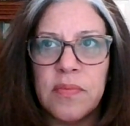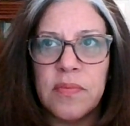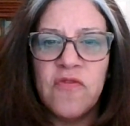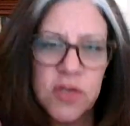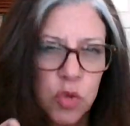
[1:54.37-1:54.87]

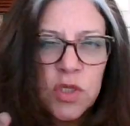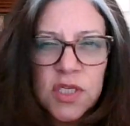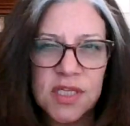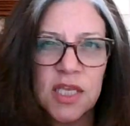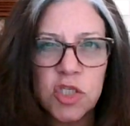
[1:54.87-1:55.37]

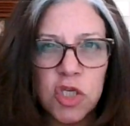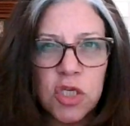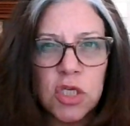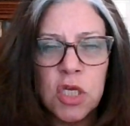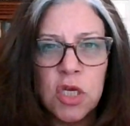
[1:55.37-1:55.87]

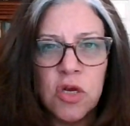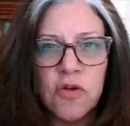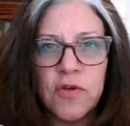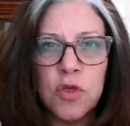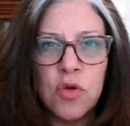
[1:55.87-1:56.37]
visualization
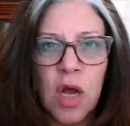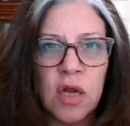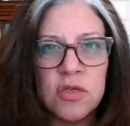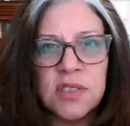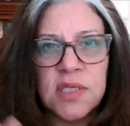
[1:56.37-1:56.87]
for you to
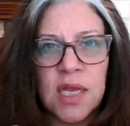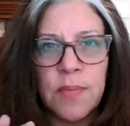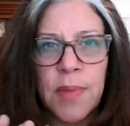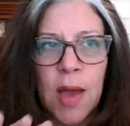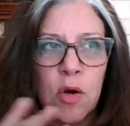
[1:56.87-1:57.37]

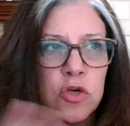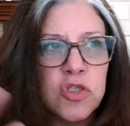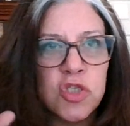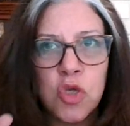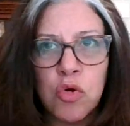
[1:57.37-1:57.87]
understand about
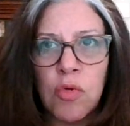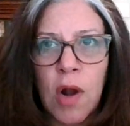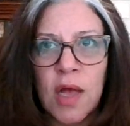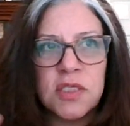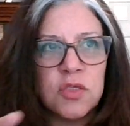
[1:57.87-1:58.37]
Earth's
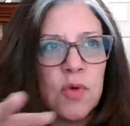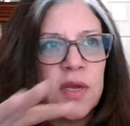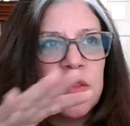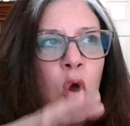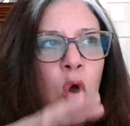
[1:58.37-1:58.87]
crust,
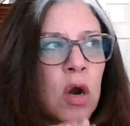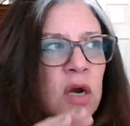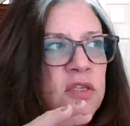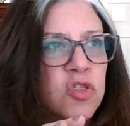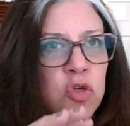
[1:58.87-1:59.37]
right? The
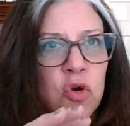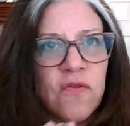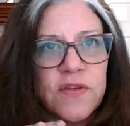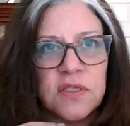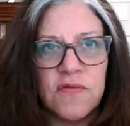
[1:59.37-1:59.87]
hard
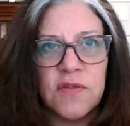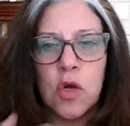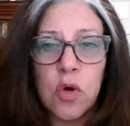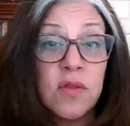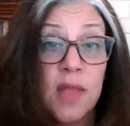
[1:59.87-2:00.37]
surface of the
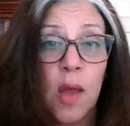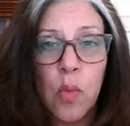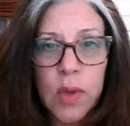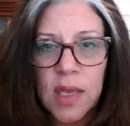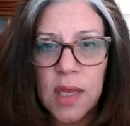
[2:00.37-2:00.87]
Earth
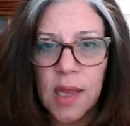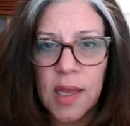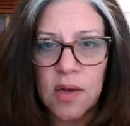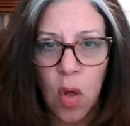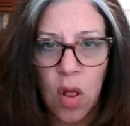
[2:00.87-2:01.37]
that we
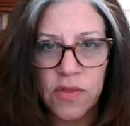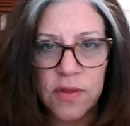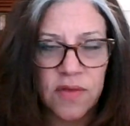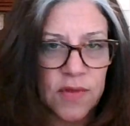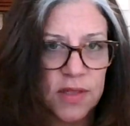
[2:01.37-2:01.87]
and all
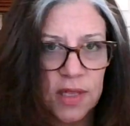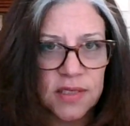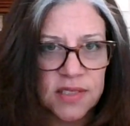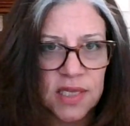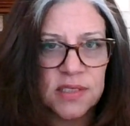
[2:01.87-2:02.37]
the living
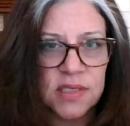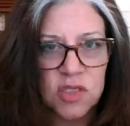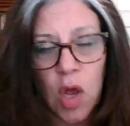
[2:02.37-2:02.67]
things exist